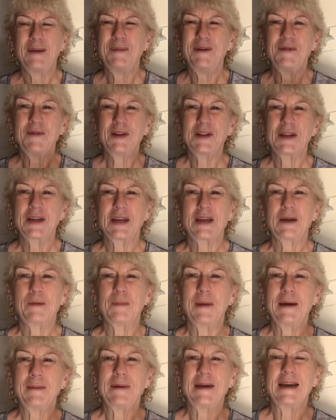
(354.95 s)
I'm even thinking
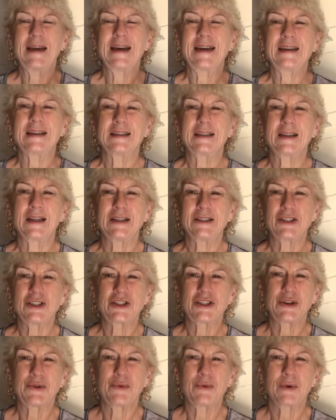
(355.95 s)
maybe at
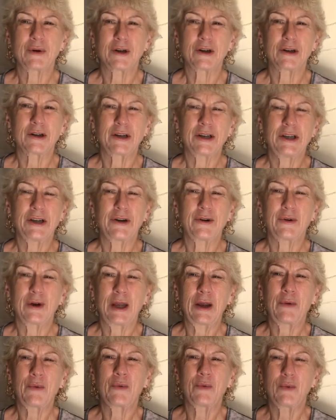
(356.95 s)
lunch at work, you know,
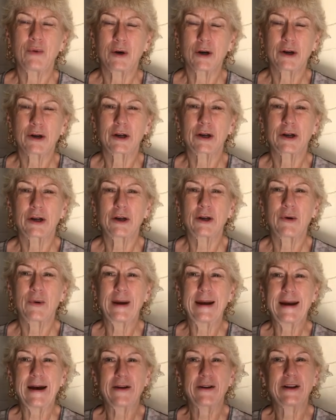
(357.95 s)
at work,
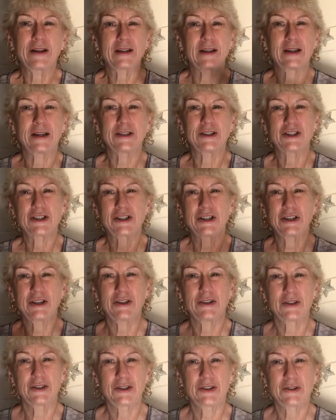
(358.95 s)
going out at lunch and
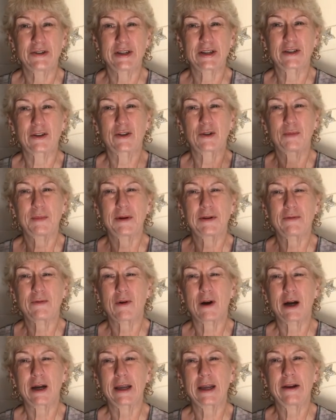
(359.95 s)
doing a little bit of
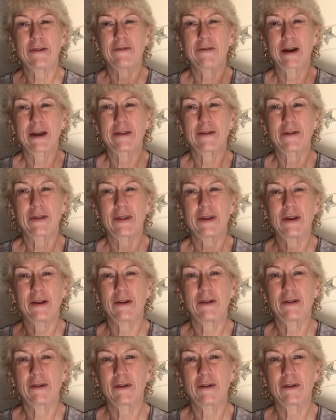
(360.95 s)
walking rather than